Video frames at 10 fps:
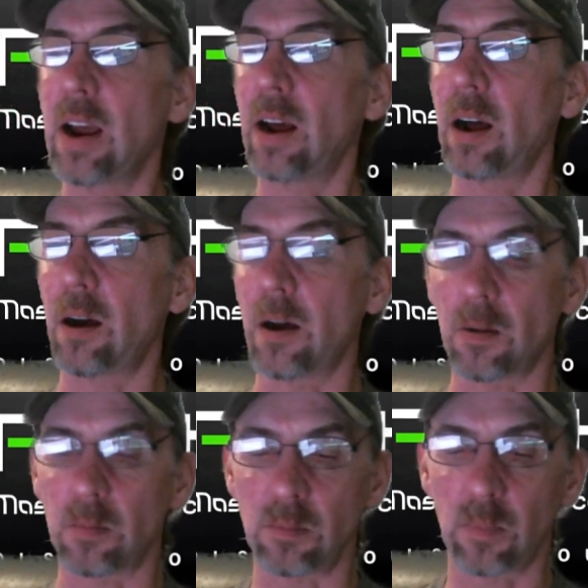
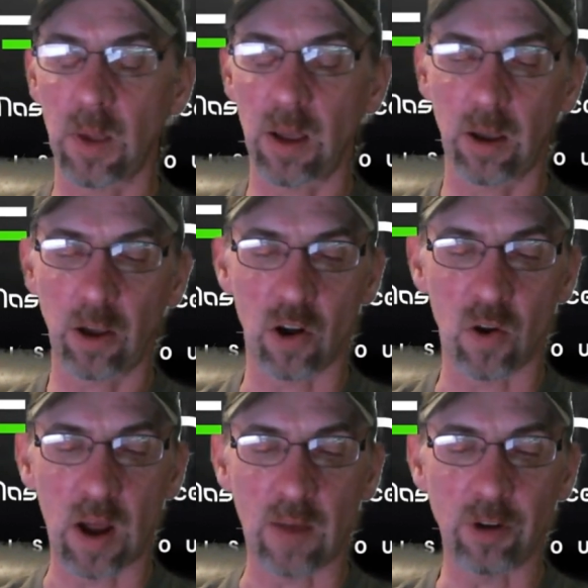um, you
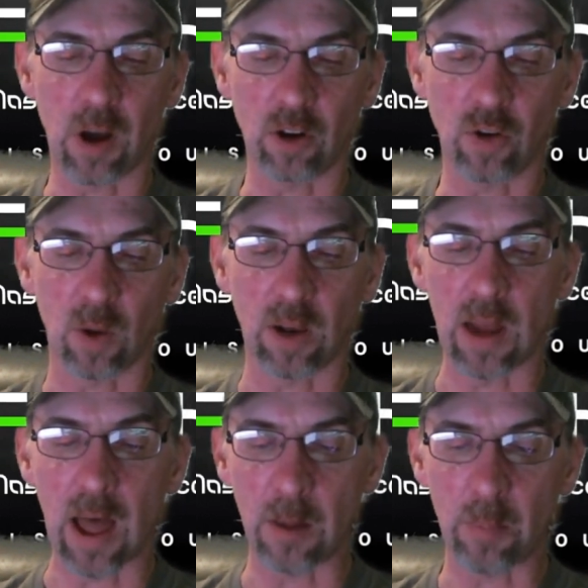know i've talked to a
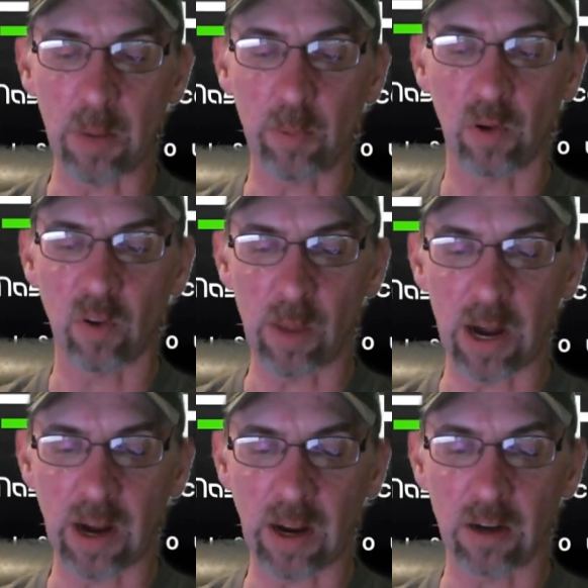lot of people who have been
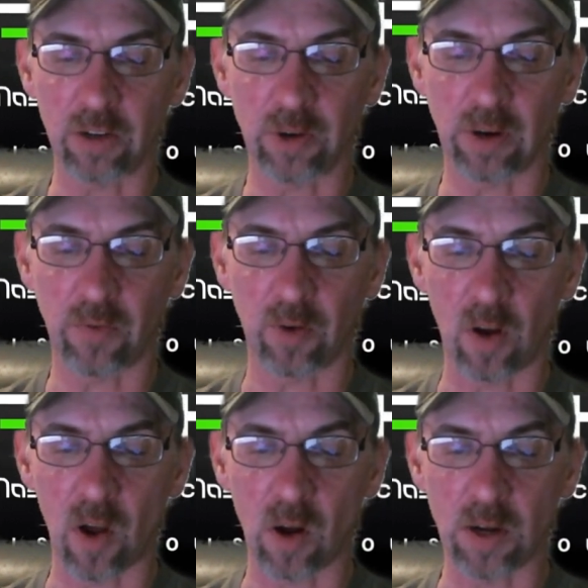in the industry for a
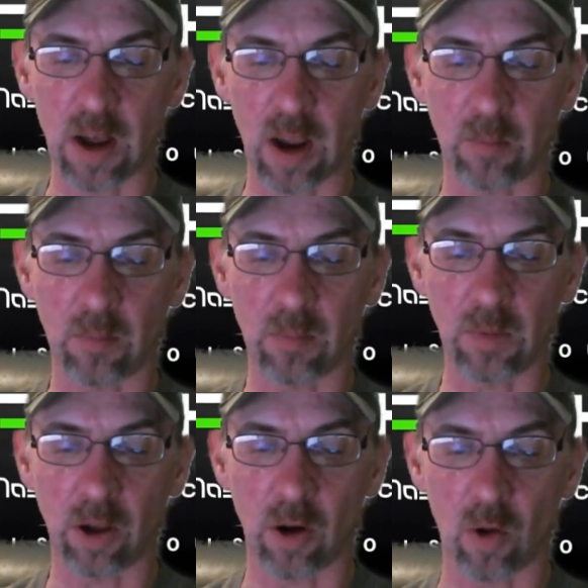long time
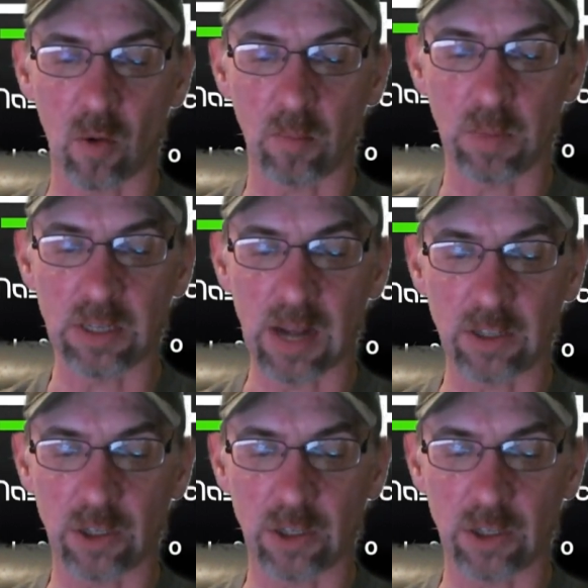you know besides